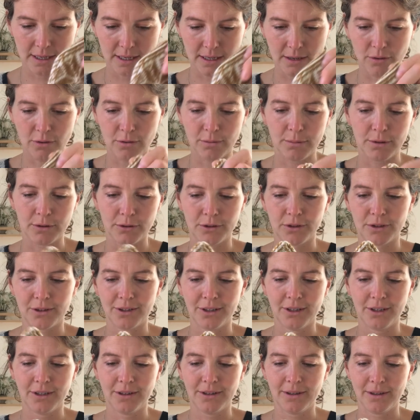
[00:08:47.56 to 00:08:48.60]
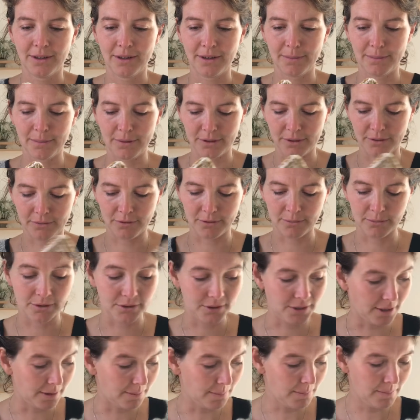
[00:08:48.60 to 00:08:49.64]
almost apart from the
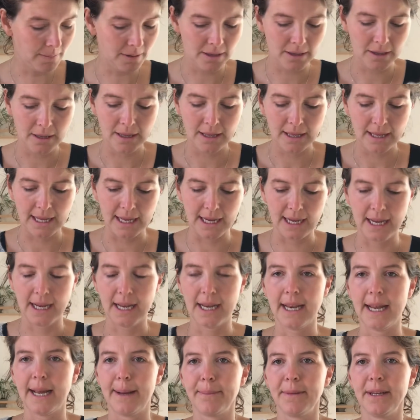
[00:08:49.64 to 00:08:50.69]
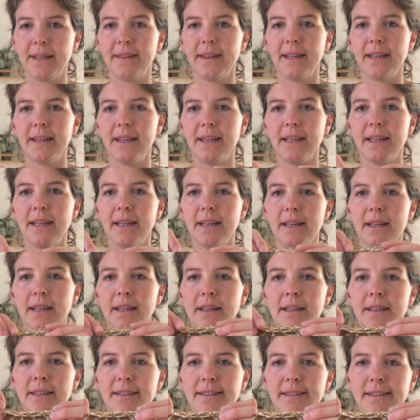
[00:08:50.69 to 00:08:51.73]
thumb, and I'm knitting the
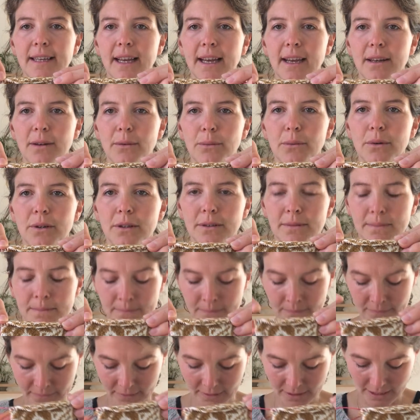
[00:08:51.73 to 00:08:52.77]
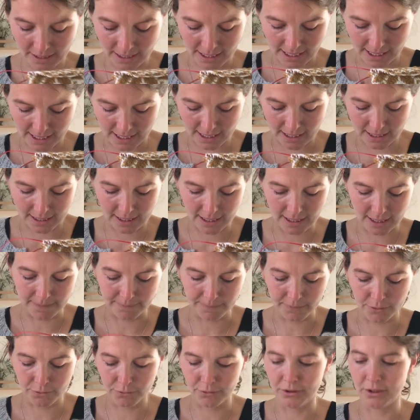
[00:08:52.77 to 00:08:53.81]
second one, and I'm
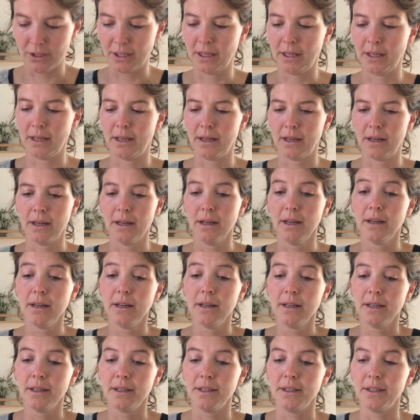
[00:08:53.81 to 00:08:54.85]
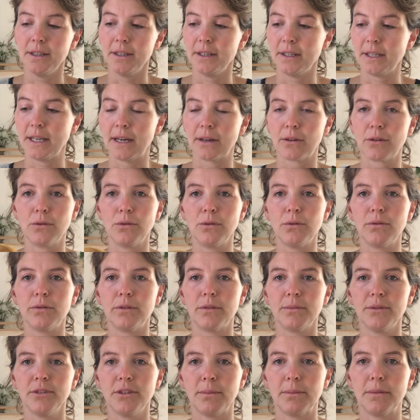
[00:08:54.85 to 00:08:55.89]
using the Yaku
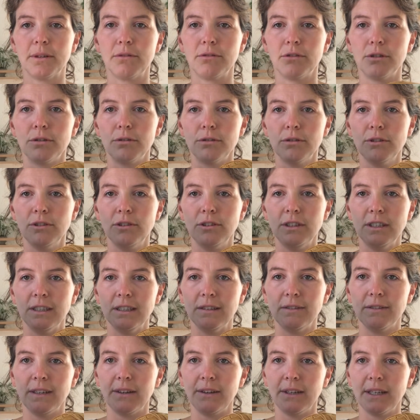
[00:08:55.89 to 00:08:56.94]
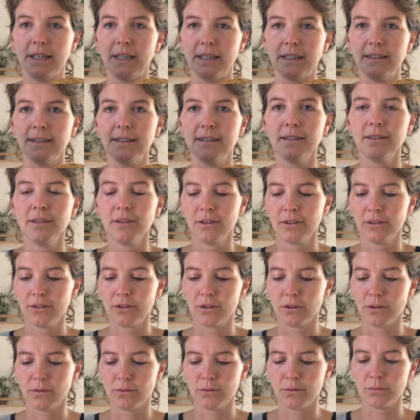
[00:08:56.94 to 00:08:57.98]
from Camarose. It's very nice
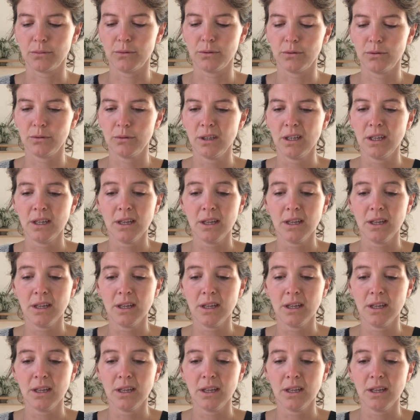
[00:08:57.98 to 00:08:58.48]
soft wool,